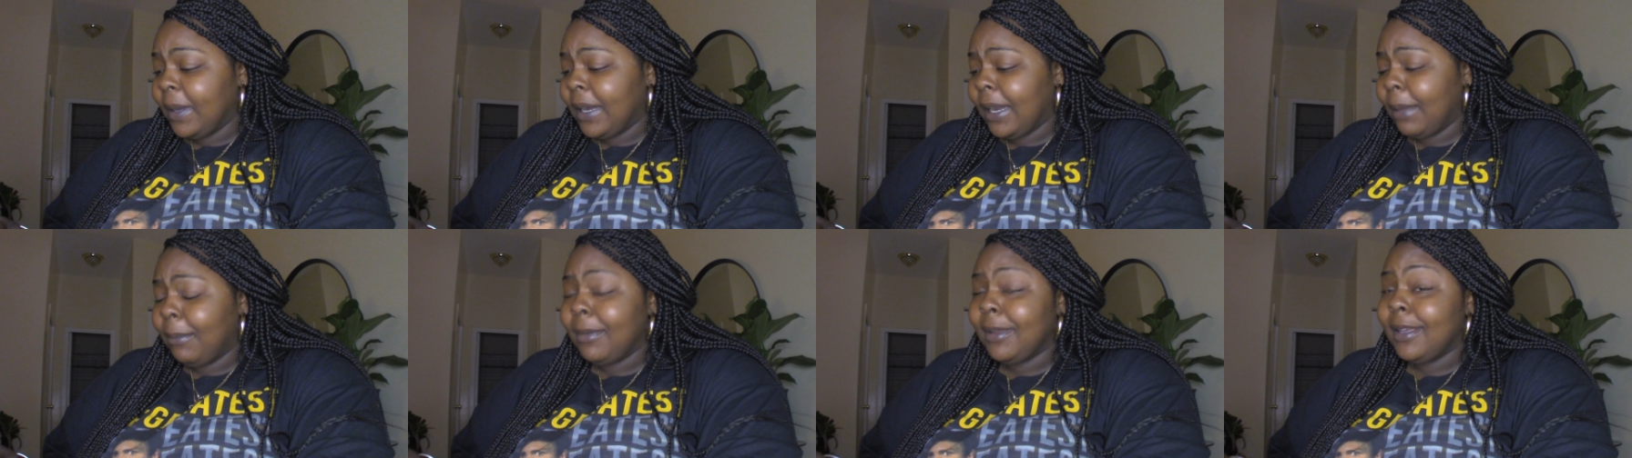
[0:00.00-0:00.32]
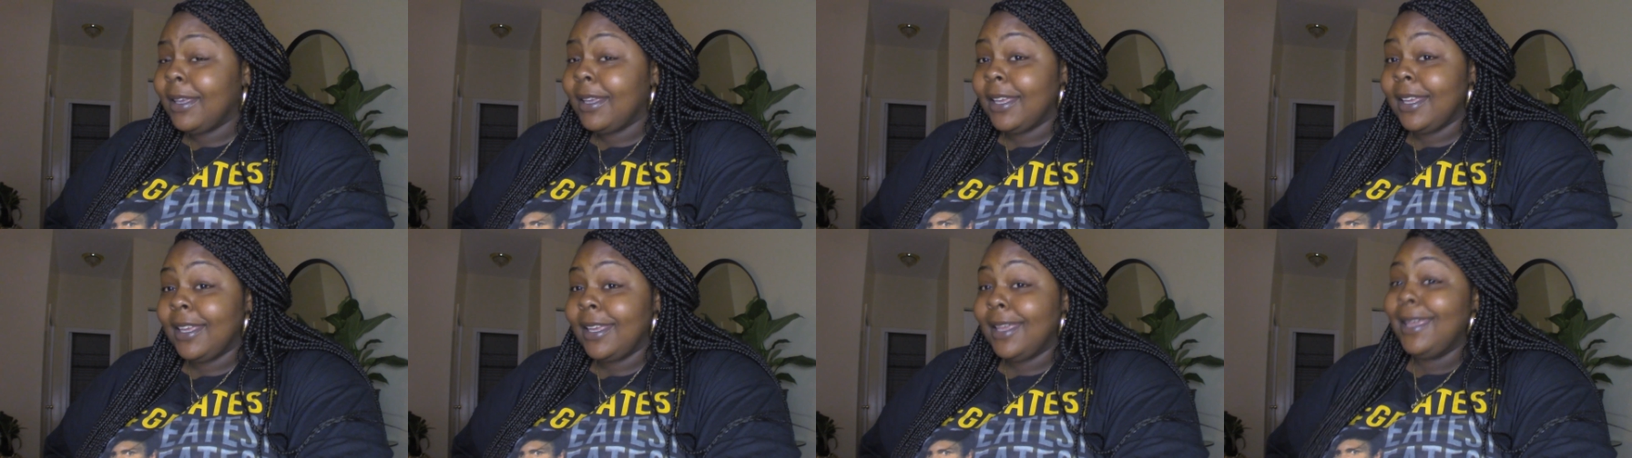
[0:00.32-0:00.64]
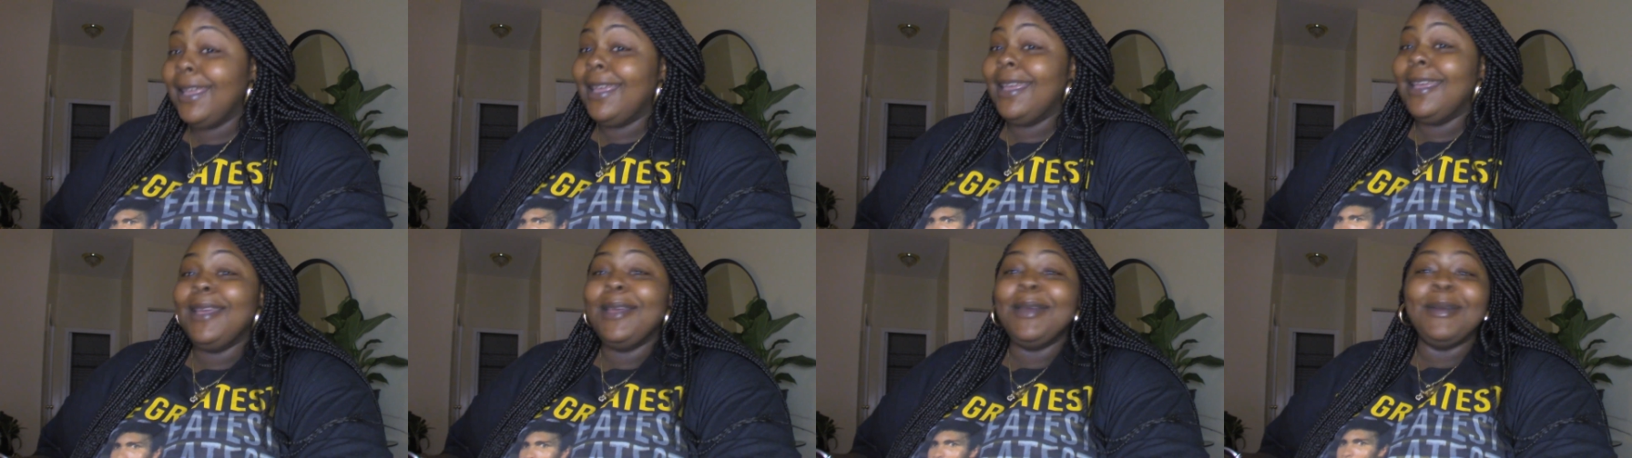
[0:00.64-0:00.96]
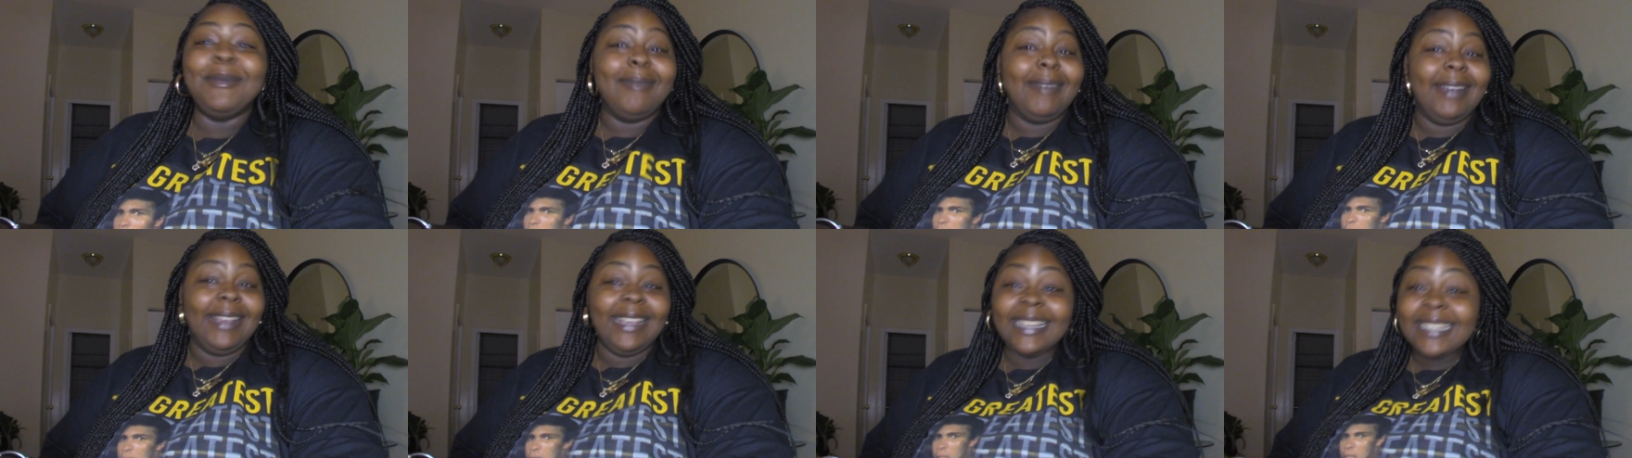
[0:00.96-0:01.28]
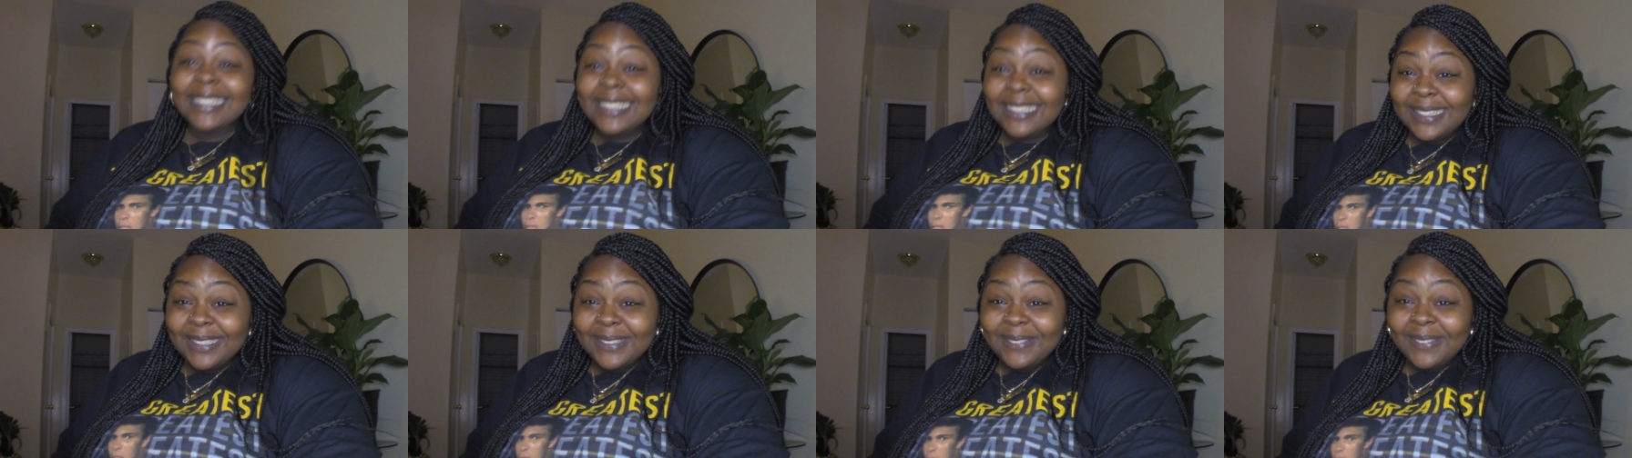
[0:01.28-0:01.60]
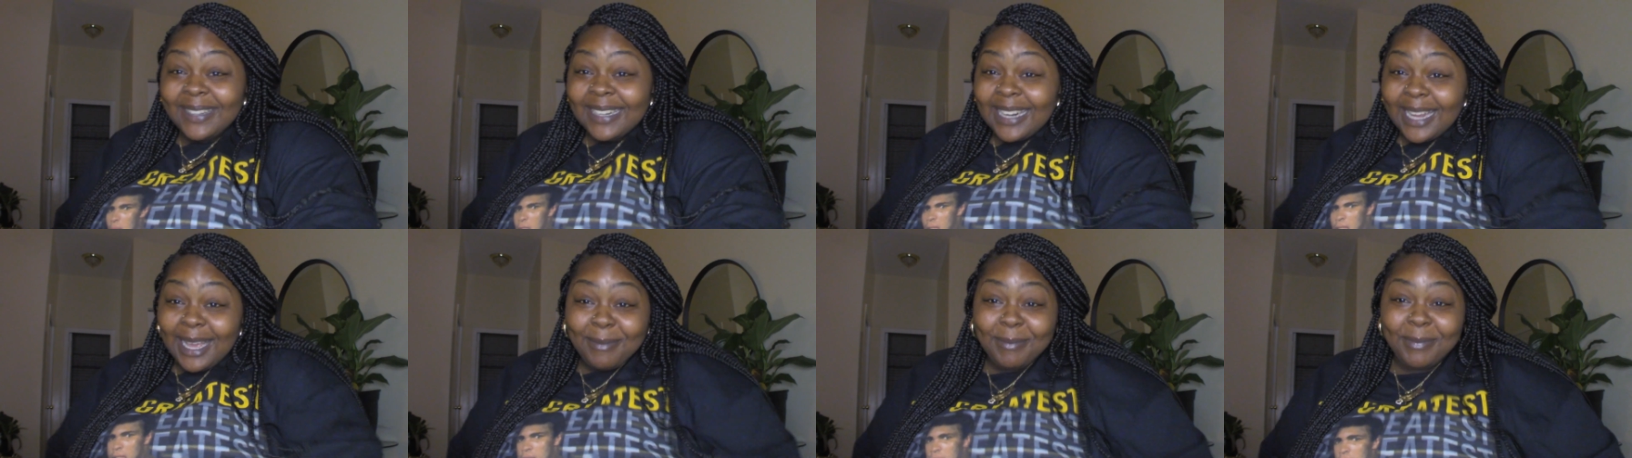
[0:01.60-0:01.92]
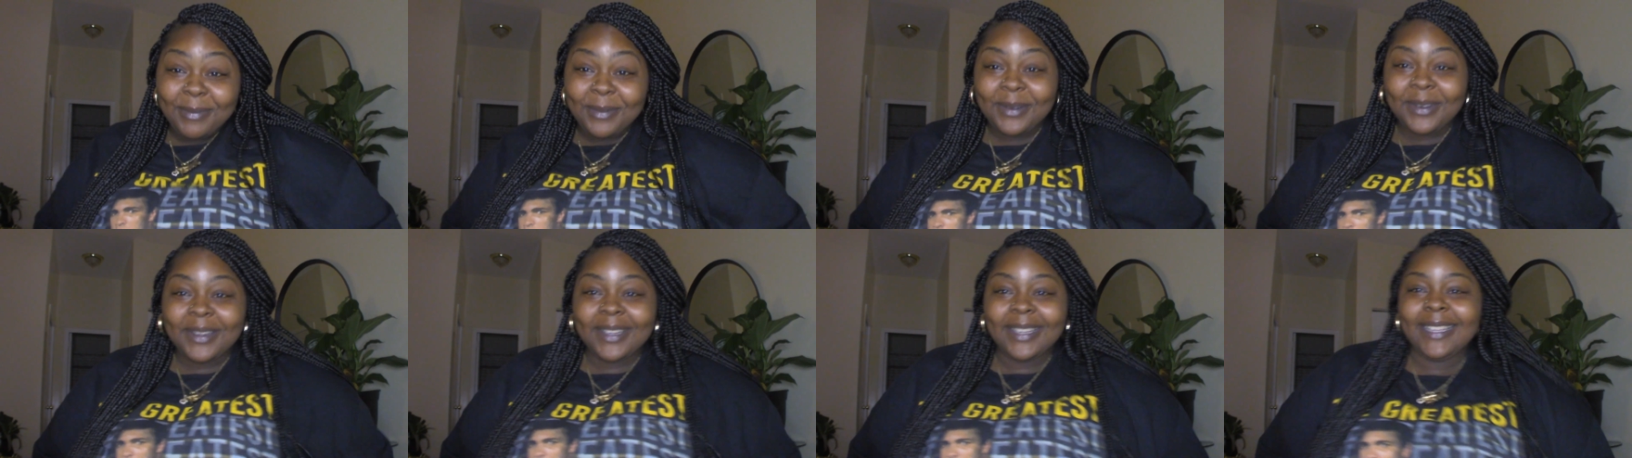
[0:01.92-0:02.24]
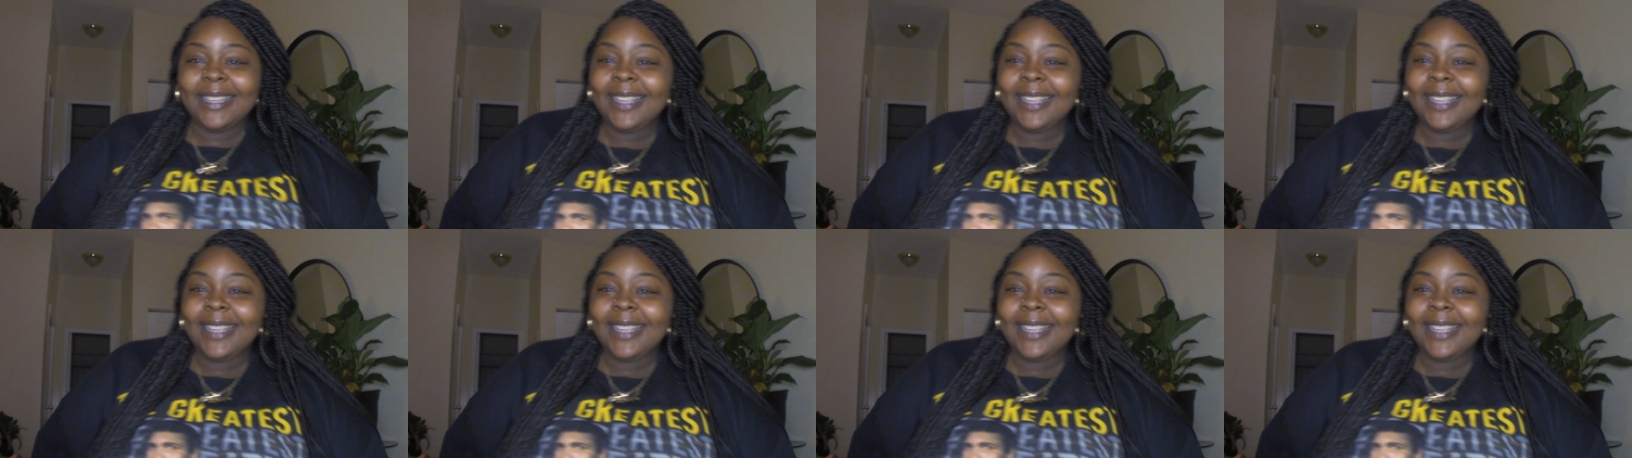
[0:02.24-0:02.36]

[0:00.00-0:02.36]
I'm going to get right into what I bought.